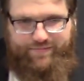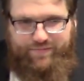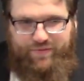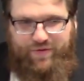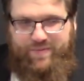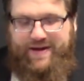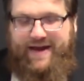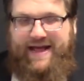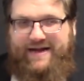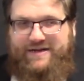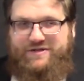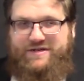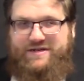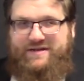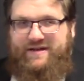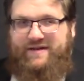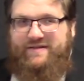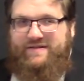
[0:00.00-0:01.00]
Reuben
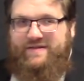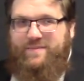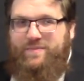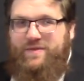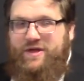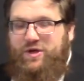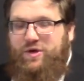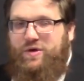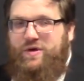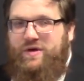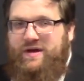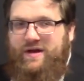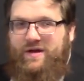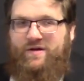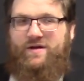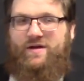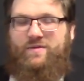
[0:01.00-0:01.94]
actually does something good here.